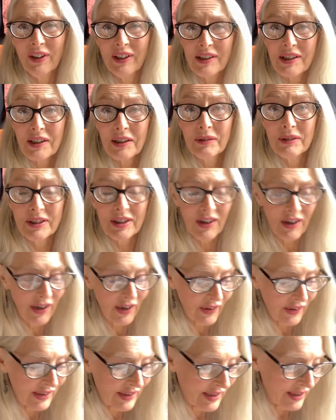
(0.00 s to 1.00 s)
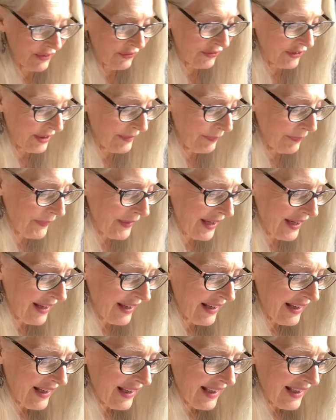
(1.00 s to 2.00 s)
and it's entirely different.
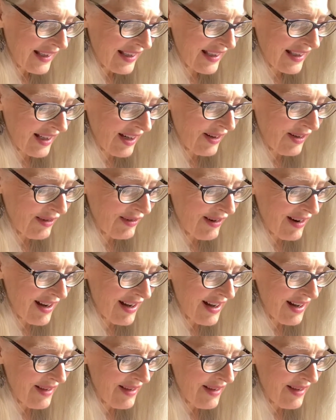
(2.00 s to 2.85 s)
So,